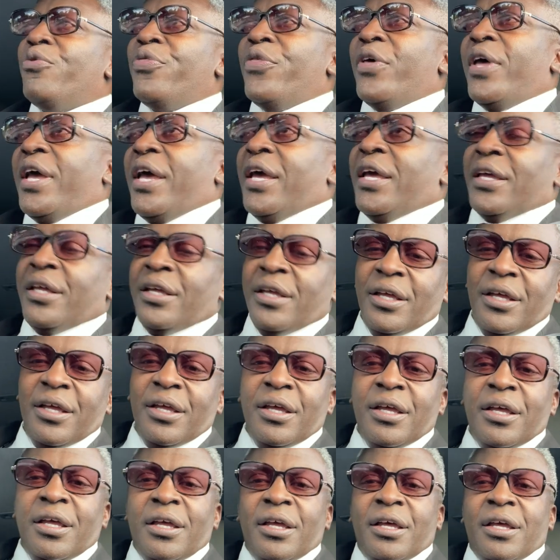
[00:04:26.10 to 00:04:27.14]
thing.
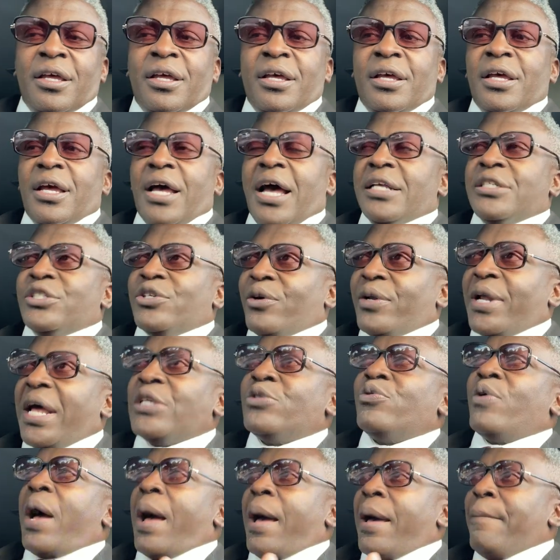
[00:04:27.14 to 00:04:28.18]
So
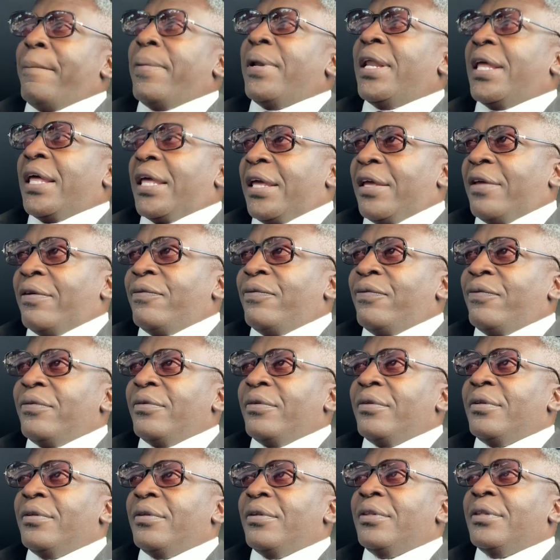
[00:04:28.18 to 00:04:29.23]
that's why I believe
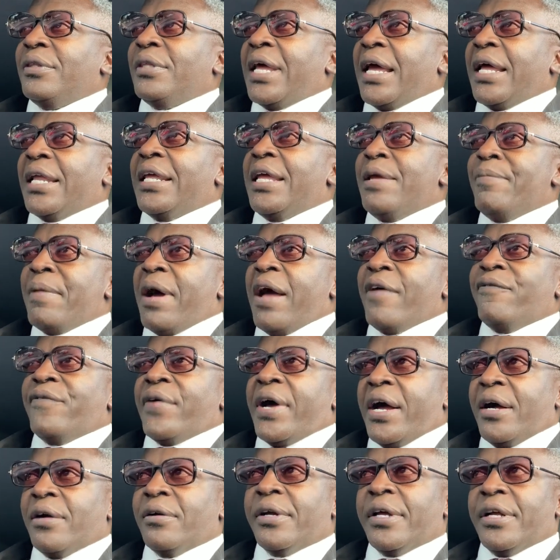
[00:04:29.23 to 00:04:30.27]
that he might
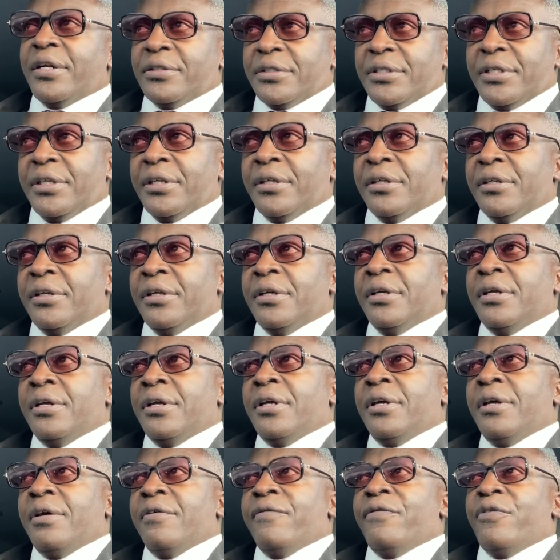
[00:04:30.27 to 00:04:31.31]
find guilty
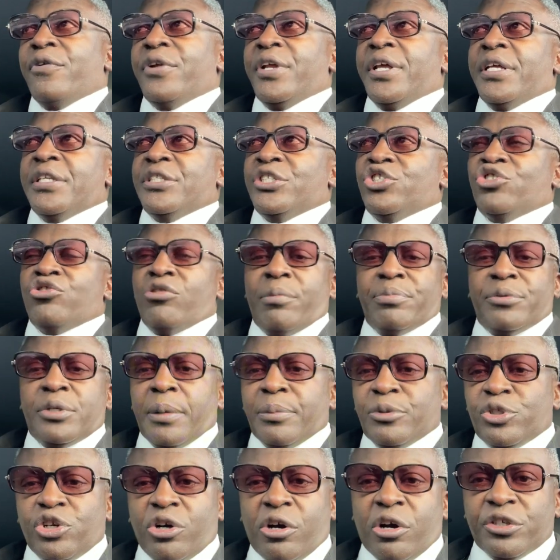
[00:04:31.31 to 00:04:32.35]
for these trumped
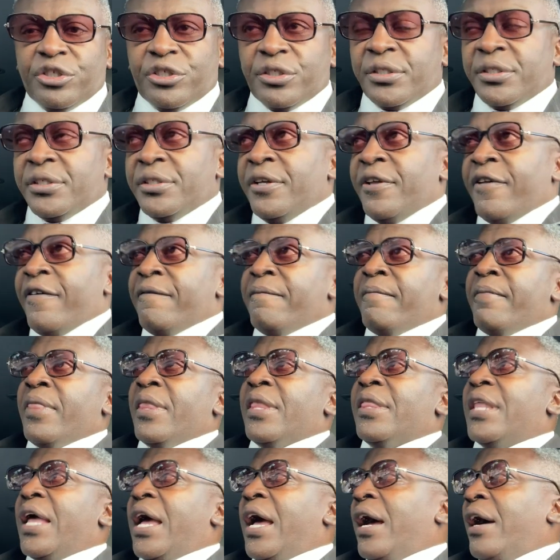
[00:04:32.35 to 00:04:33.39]
up charges.
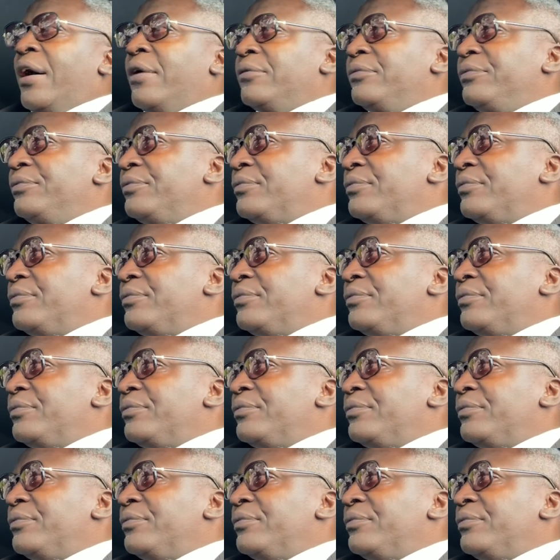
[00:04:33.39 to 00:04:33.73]
Now,